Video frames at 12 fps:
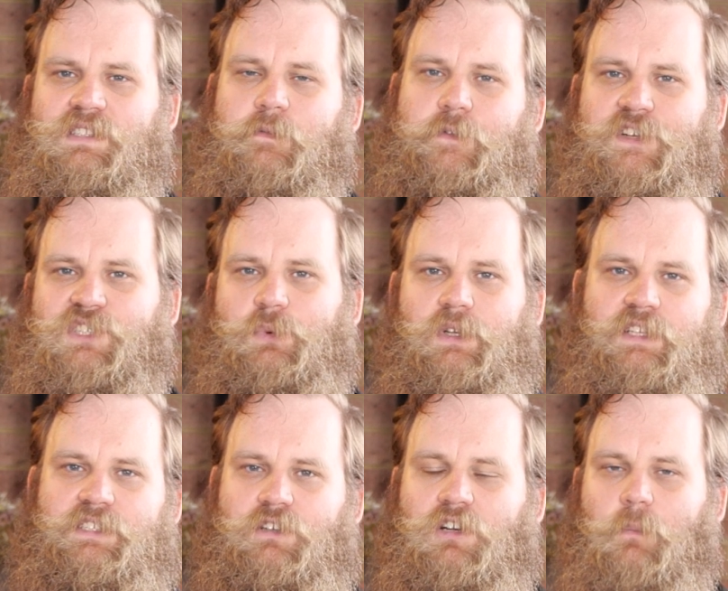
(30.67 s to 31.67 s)
is the first
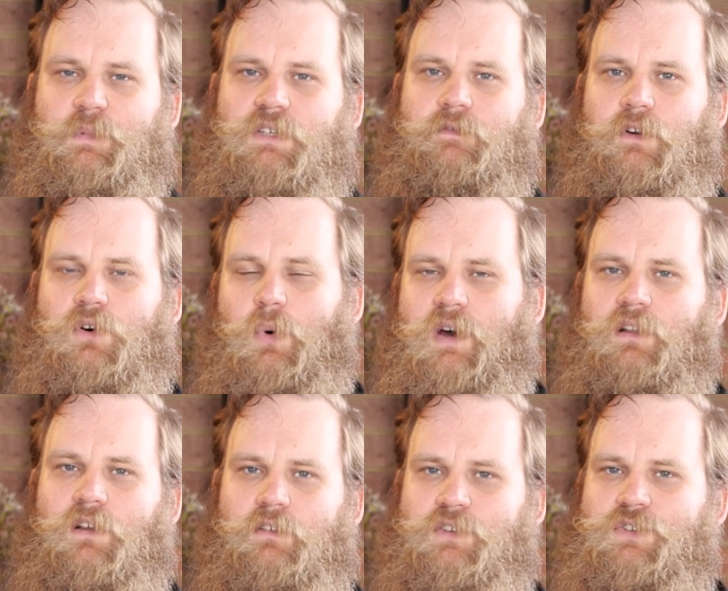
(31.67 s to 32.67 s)
realistic option for quite a
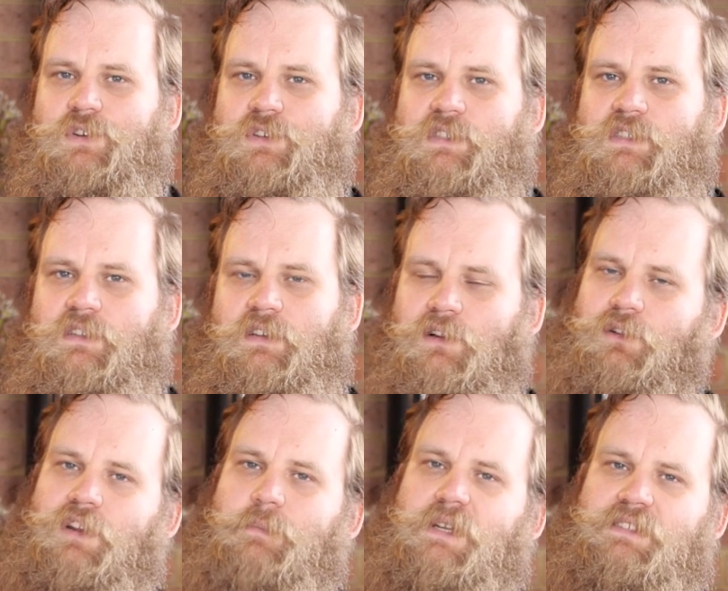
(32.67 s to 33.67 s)
lot of shooters,
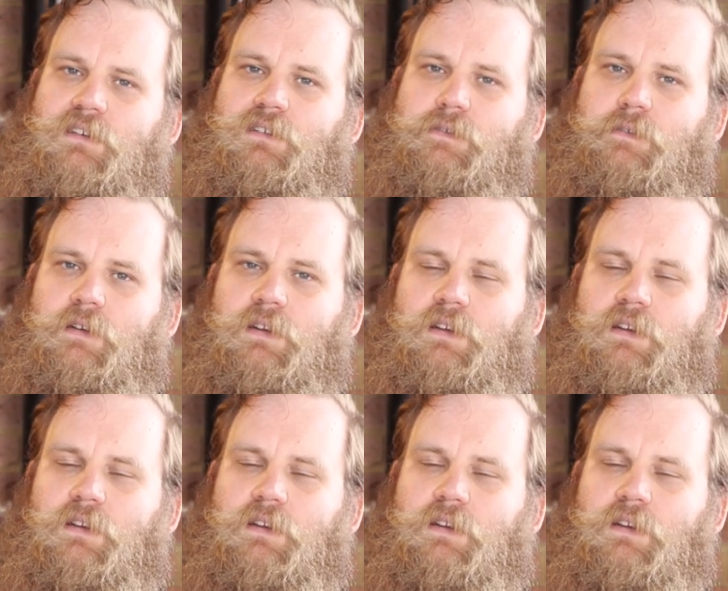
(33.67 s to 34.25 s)
including myself,